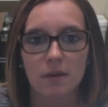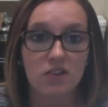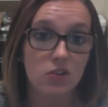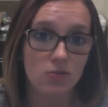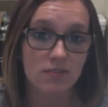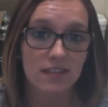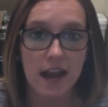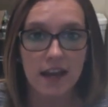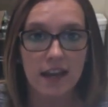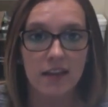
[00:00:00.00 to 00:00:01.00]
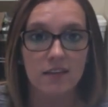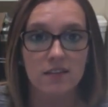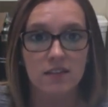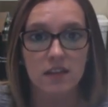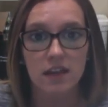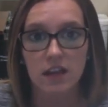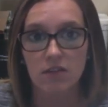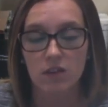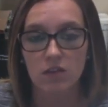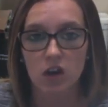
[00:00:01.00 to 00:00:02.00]
So dentists,
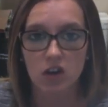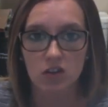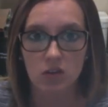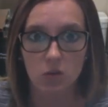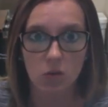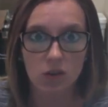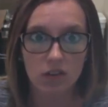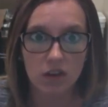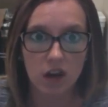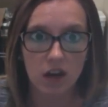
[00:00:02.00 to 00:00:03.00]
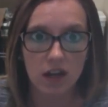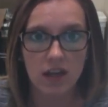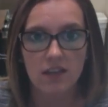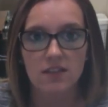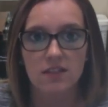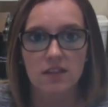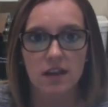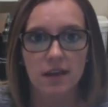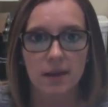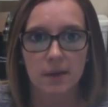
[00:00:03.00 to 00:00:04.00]
if you've gone to the orthodontist,
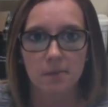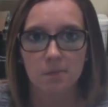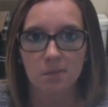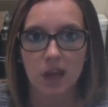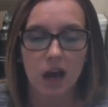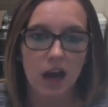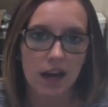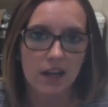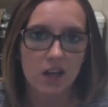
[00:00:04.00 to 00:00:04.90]
eye